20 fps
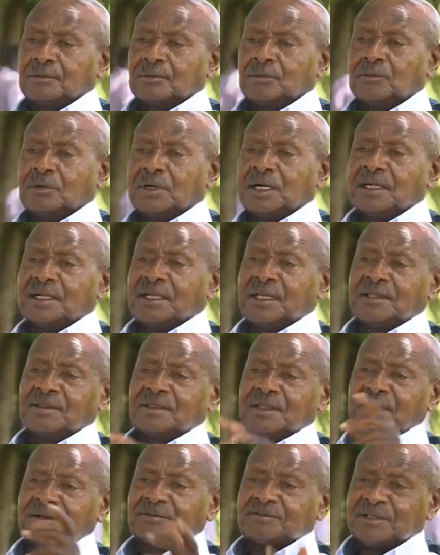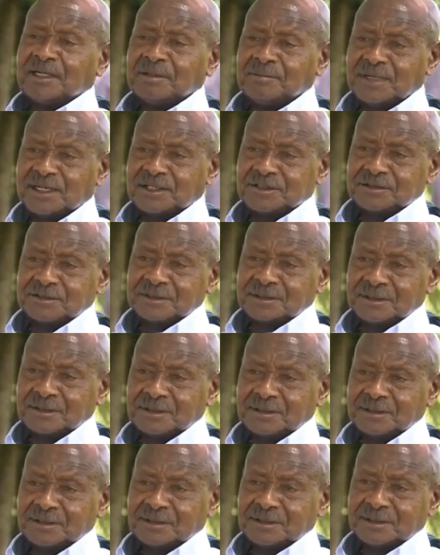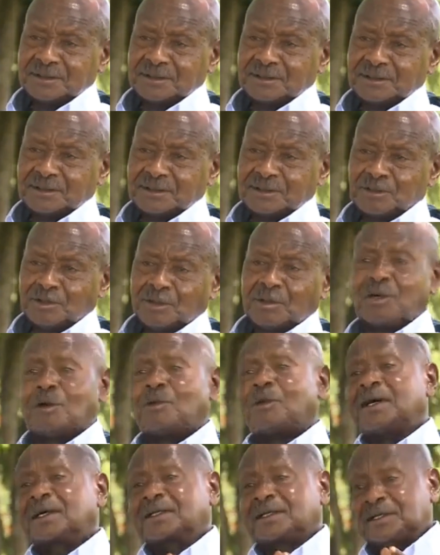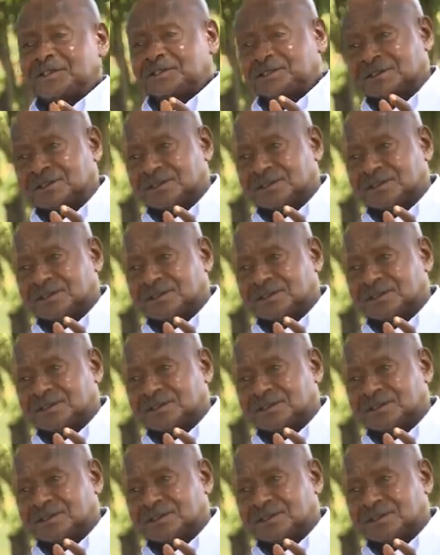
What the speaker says: who are neither farmers nor workers.